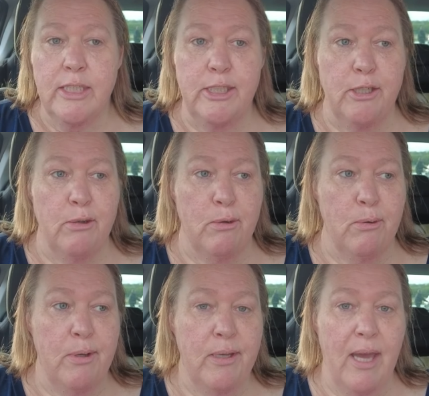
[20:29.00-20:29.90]

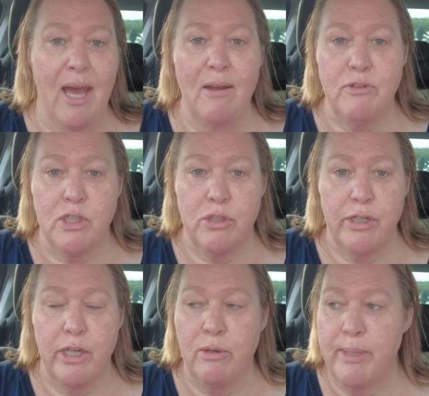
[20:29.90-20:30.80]
so half the
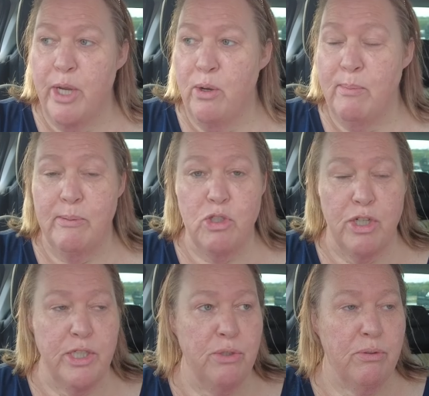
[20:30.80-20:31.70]
journey coming home I was
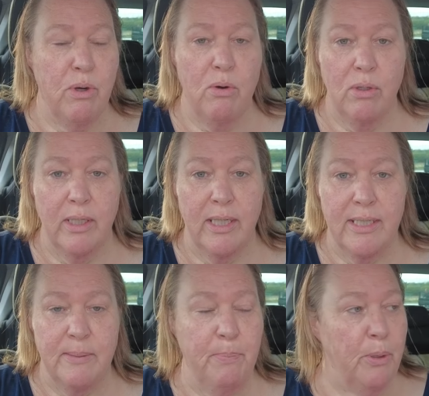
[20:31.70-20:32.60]
trying to
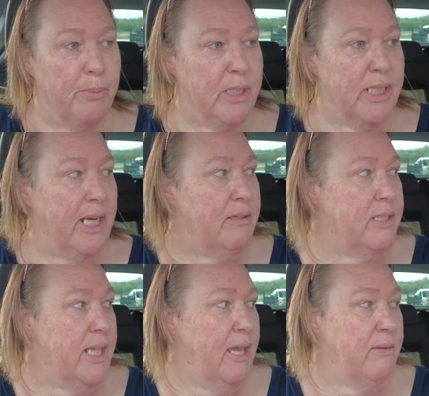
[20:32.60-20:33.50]
organise a plumber to get out
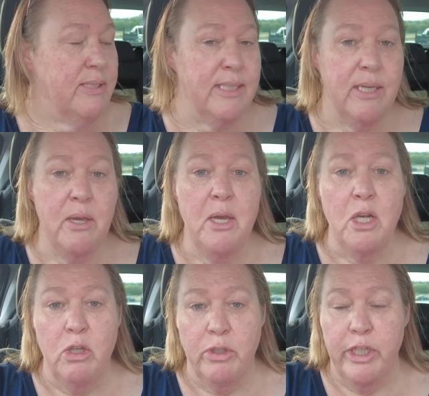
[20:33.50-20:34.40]
to the house
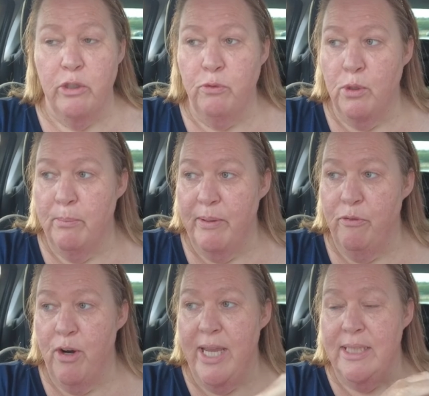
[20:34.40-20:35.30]
lucky enough one of my
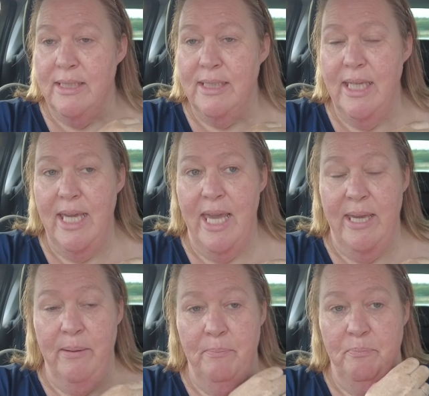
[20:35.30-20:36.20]
friends
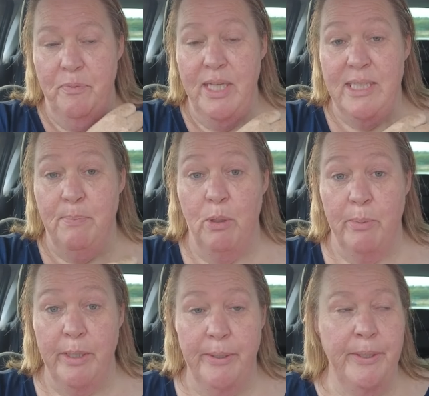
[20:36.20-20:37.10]
um, is a
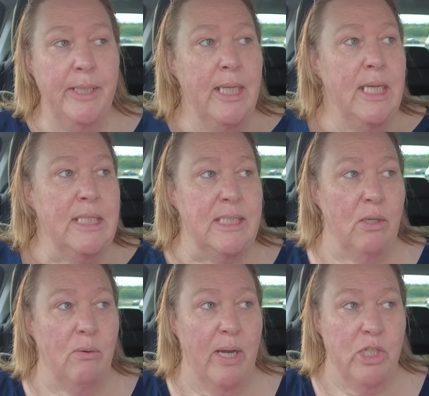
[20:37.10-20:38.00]
plumber
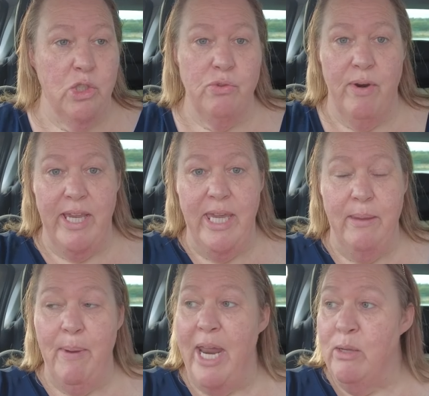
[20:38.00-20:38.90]
so I just rang
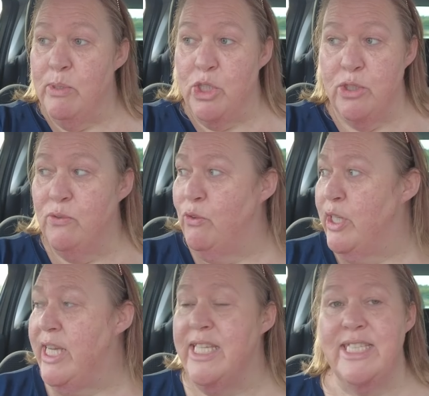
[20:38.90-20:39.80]
him and it was just
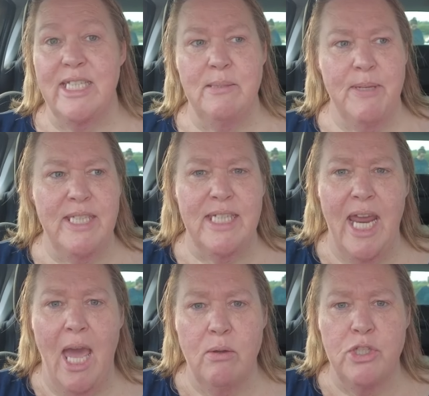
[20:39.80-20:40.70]
funny he said to me he said
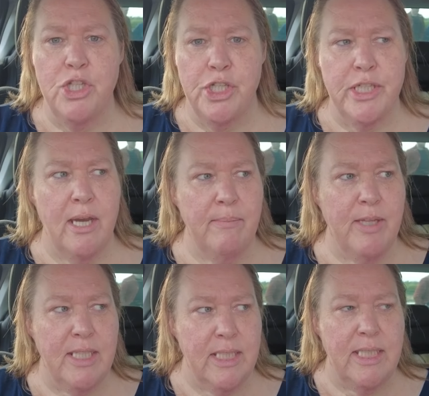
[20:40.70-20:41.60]
how did you time
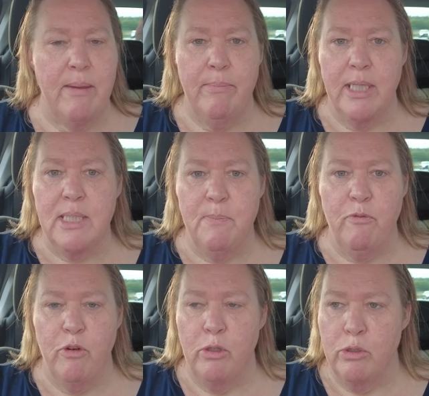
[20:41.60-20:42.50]
that to 10 minutes
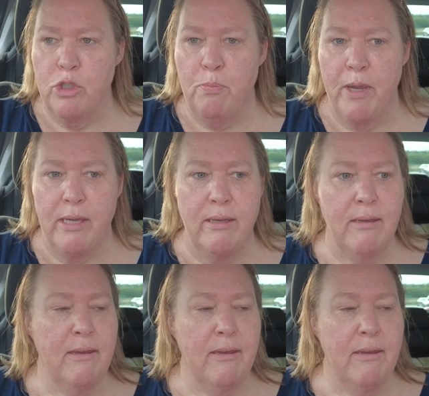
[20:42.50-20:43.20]
before lunch break